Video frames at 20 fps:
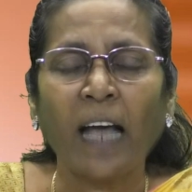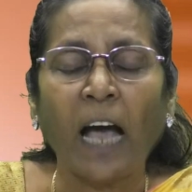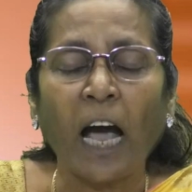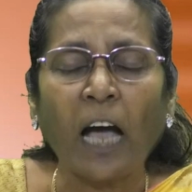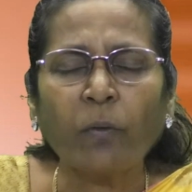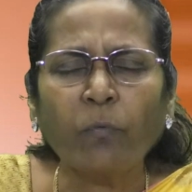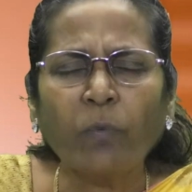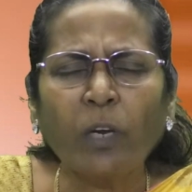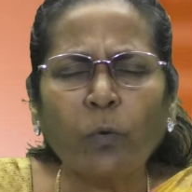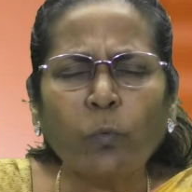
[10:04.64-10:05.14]

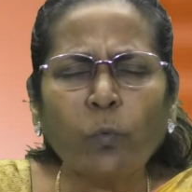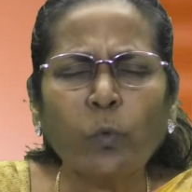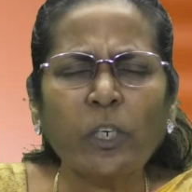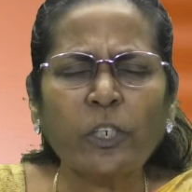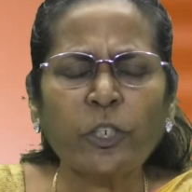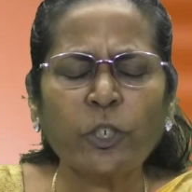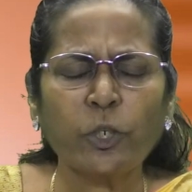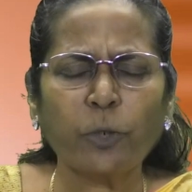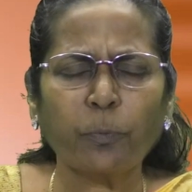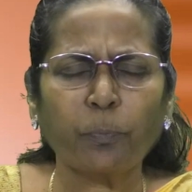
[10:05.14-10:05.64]
and will
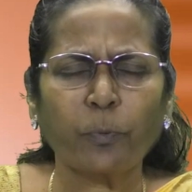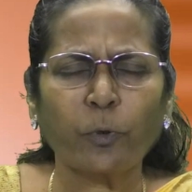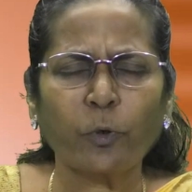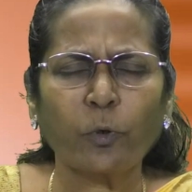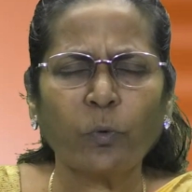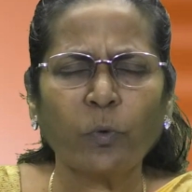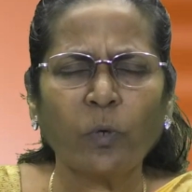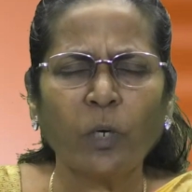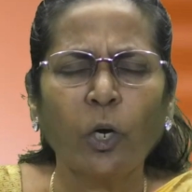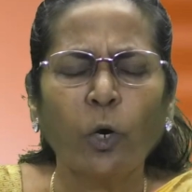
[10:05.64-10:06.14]
worship
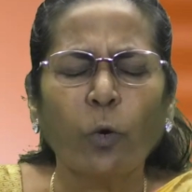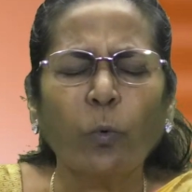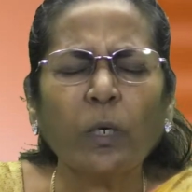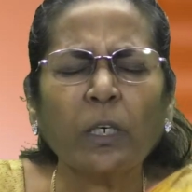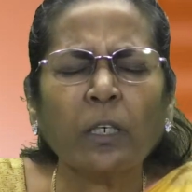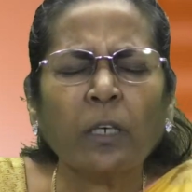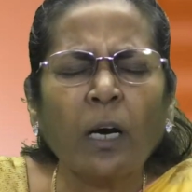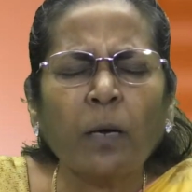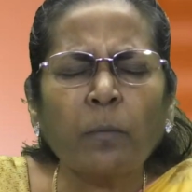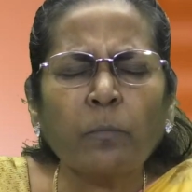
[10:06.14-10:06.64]
you,
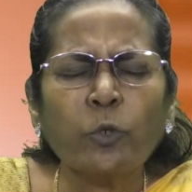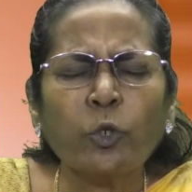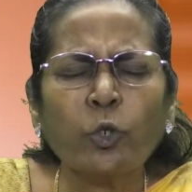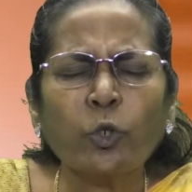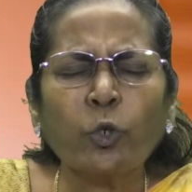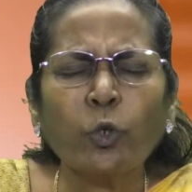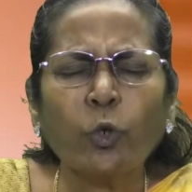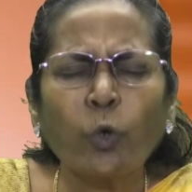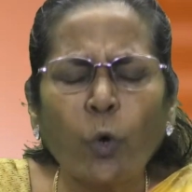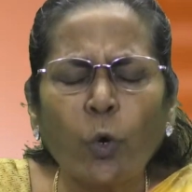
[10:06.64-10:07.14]
will come
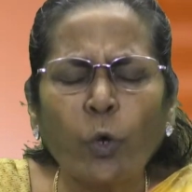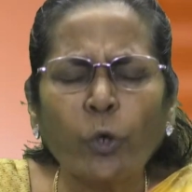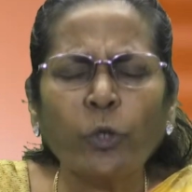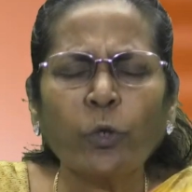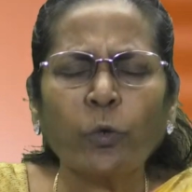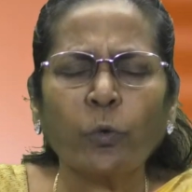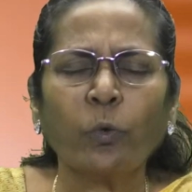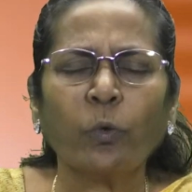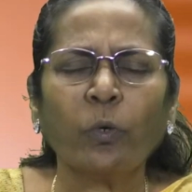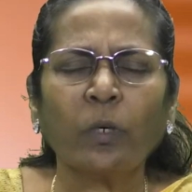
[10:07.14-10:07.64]
to know
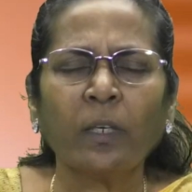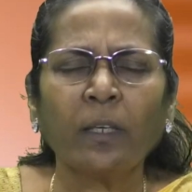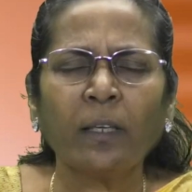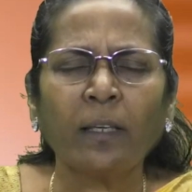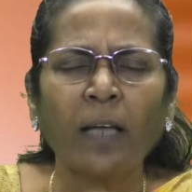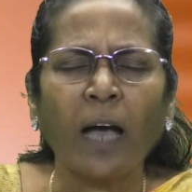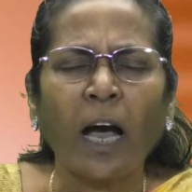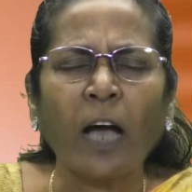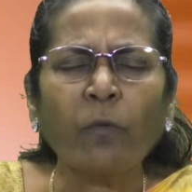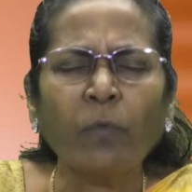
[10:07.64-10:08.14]
you
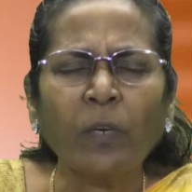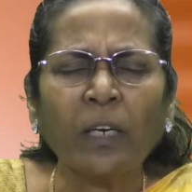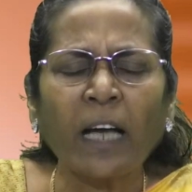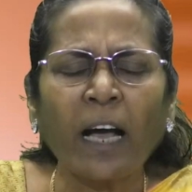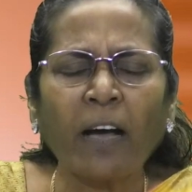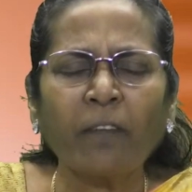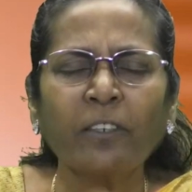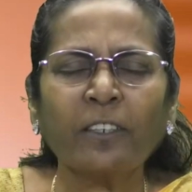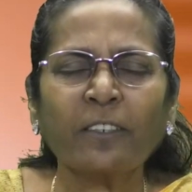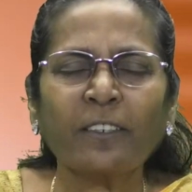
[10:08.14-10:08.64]
and will
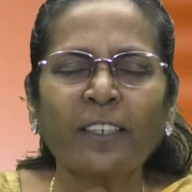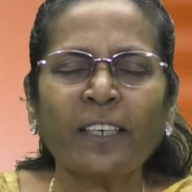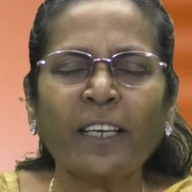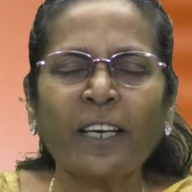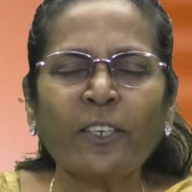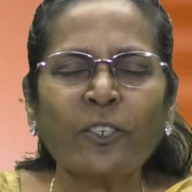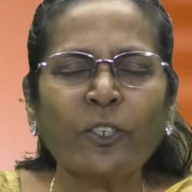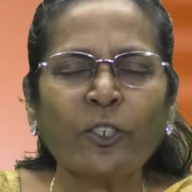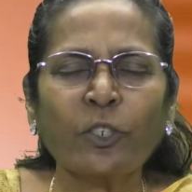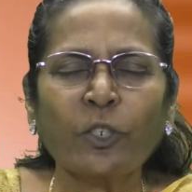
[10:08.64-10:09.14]
have a
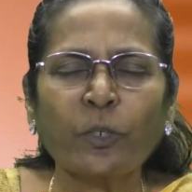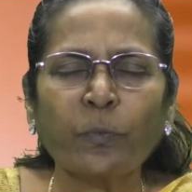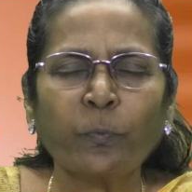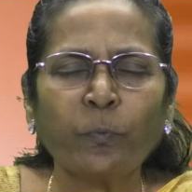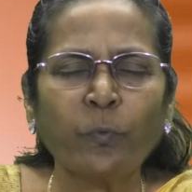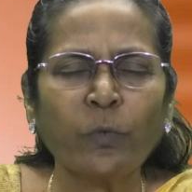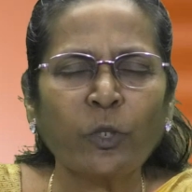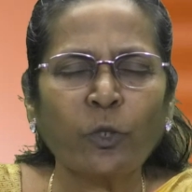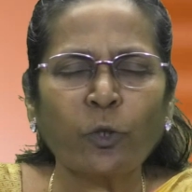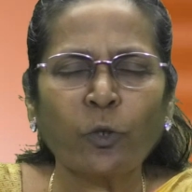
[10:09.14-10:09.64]

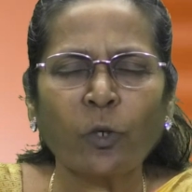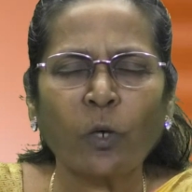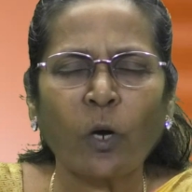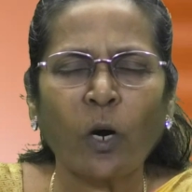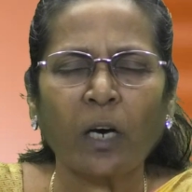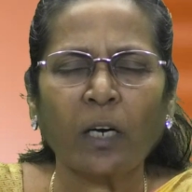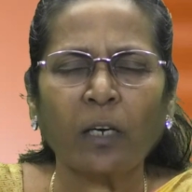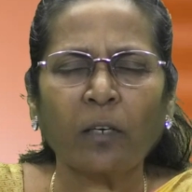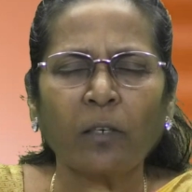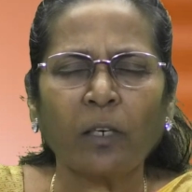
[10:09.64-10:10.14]
relationship with you,
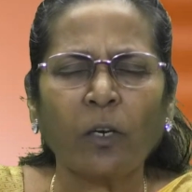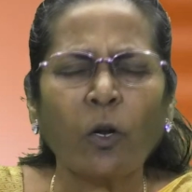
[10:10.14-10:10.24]
Lord.